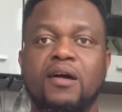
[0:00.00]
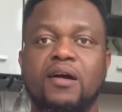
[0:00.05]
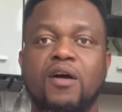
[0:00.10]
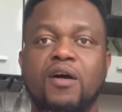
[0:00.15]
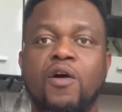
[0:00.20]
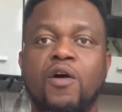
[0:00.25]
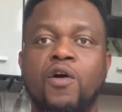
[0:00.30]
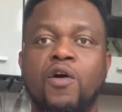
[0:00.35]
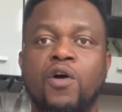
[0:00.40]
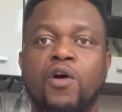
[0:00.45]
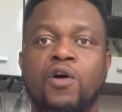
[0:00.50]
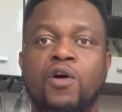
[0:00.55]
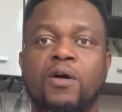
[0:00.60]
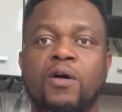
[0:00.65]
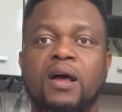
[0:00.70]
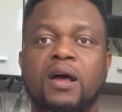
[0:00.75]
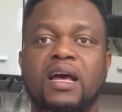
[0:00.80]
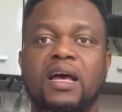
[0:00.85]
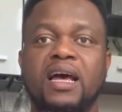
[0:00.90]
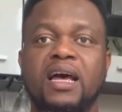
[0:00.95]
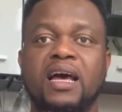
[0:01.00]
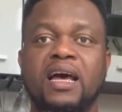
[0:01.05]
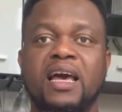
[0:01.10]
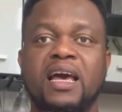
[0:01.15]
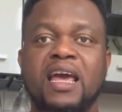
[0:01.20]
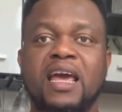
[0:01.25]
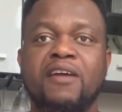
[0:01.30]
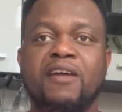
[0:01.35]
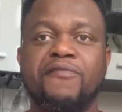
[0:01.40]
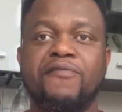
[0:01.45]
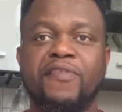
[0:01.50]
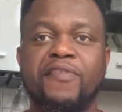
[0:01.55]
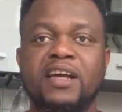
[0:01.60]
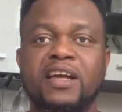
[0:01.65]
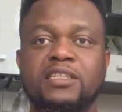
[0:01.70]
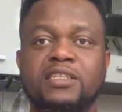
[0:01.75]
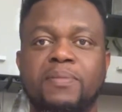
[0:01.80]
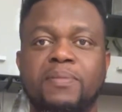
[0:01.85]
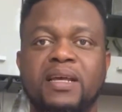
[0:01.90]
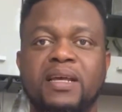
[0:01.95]
or a
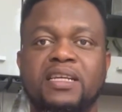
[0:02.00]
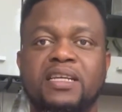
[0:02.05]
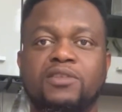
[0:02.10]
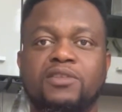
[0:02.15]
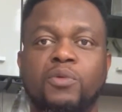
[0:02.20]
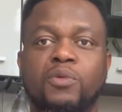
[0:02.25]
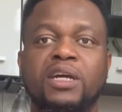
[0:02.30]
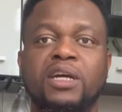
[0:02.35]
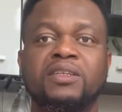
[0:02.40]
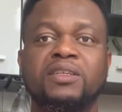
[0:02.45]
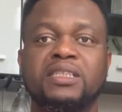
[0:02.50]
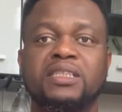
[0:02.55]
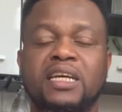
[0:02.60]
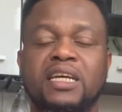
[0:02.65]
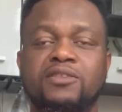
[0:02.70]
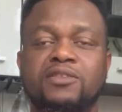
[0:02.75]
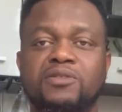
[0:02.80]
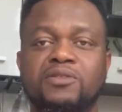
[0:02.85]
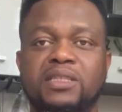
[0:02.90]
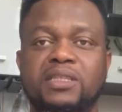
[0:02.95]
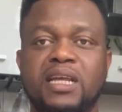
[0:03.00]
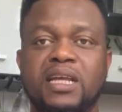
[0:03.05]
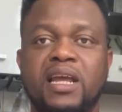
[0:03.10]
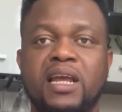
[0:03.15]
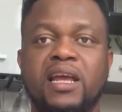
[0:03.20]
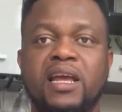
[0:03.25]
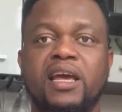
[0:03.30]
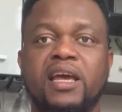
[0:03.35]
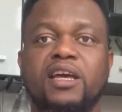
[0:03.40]
friend's place where you intend to stay.